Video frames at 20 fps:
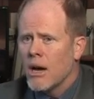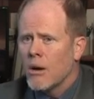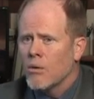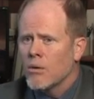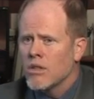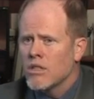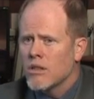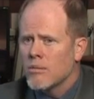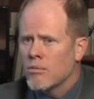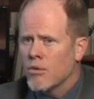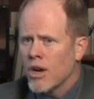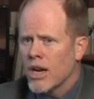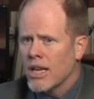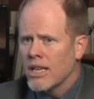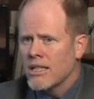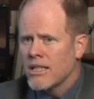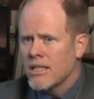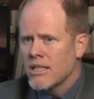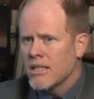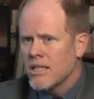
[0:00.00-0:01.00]
I was
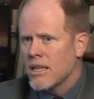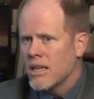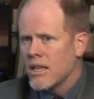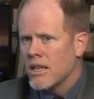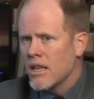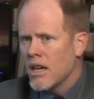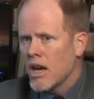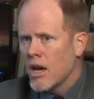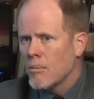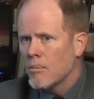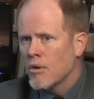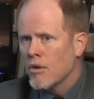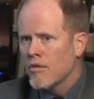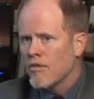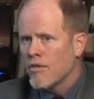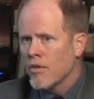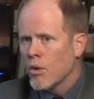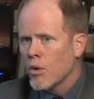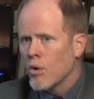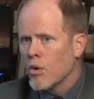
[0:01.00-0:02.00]
surprised to see the upper
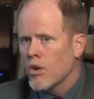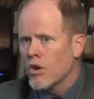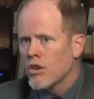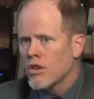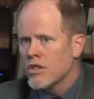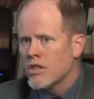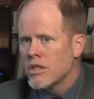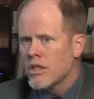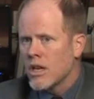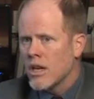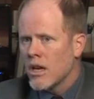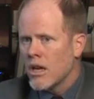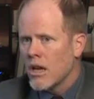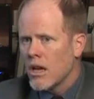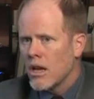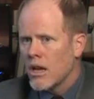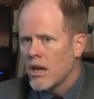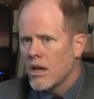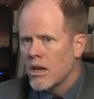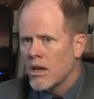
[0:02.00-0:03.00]
floors
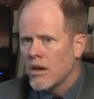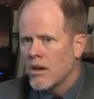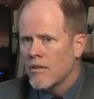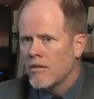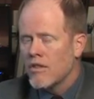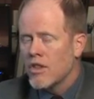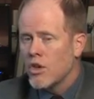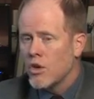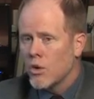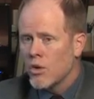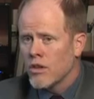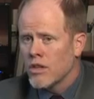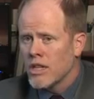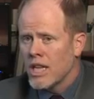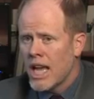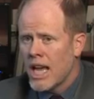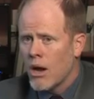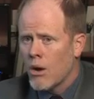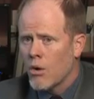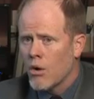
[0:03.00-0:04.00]
of the North
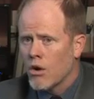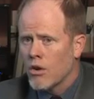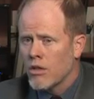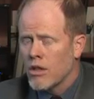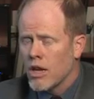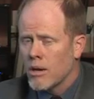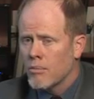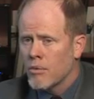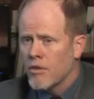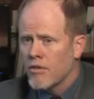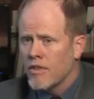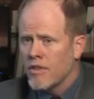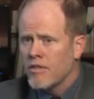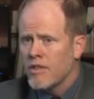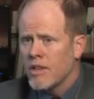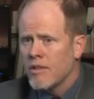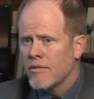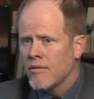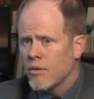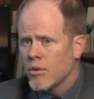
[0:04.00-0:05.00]
Tower, the upper
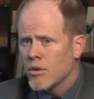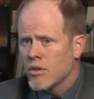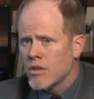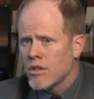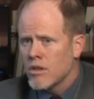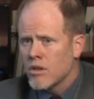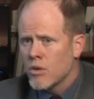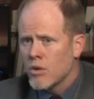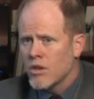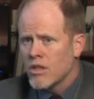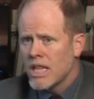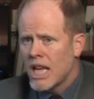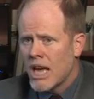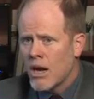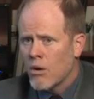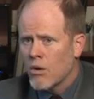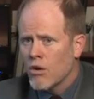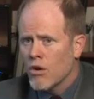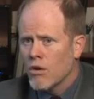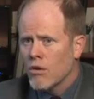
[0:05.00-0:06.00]
15 floors of the North
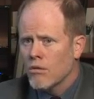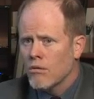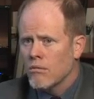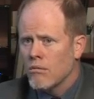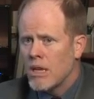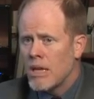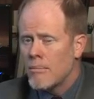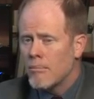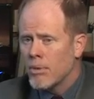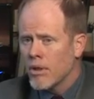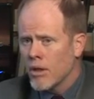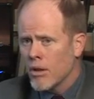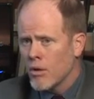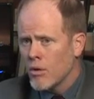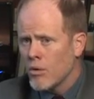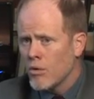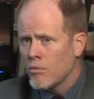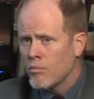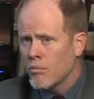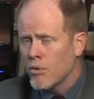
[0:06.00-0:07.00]
Tower,
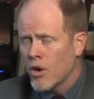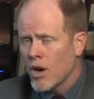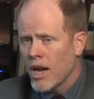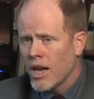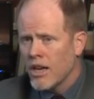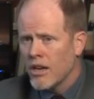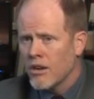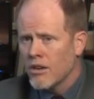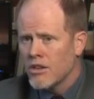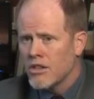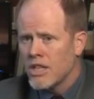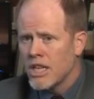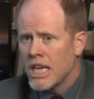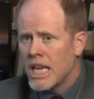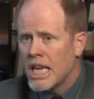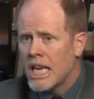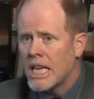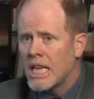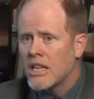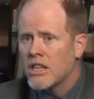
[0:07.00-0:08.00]
implode prior
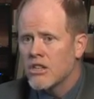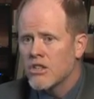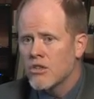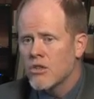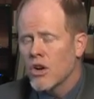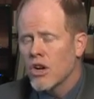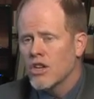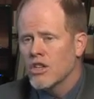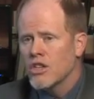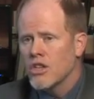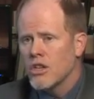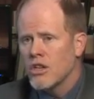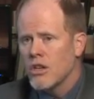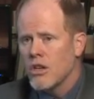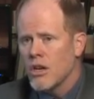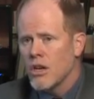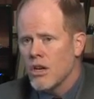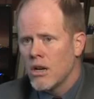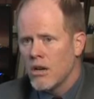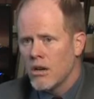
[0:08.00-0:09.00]
to any
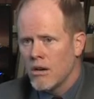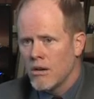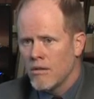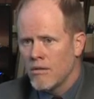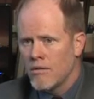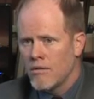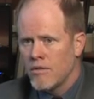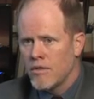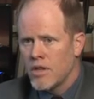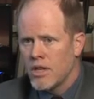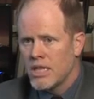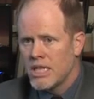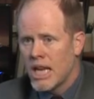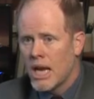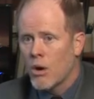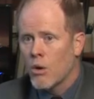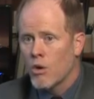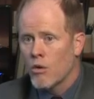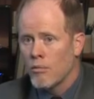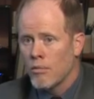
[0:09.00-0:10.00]
destruction of the
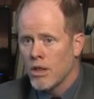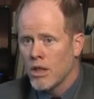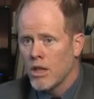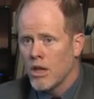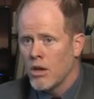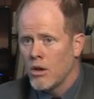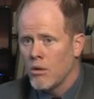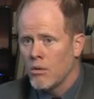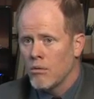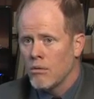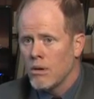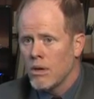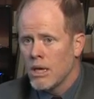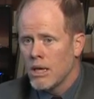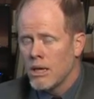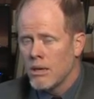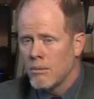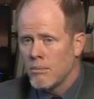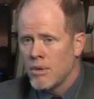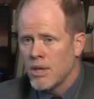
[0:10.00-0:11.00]
tower below,
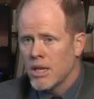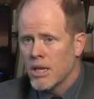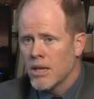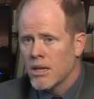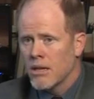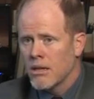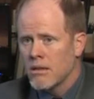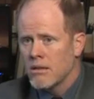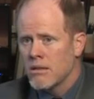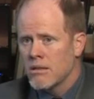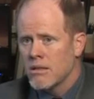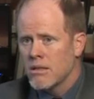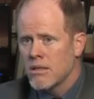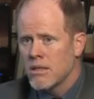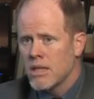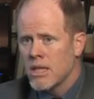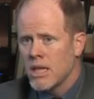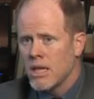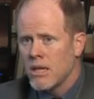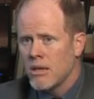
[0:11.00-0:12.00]

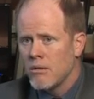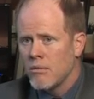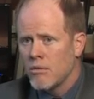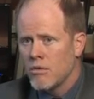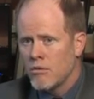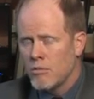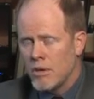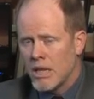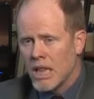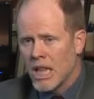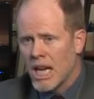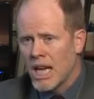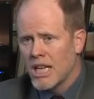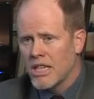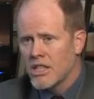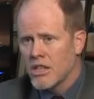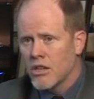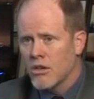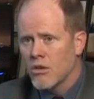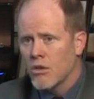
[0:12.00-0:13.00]
because it would be
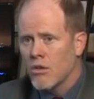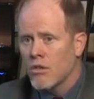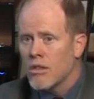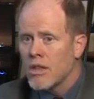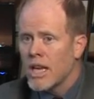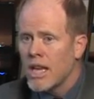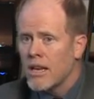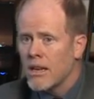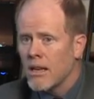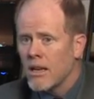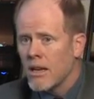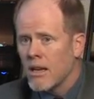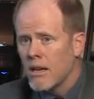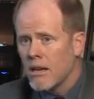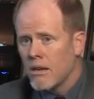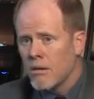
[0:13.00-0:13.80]
logical that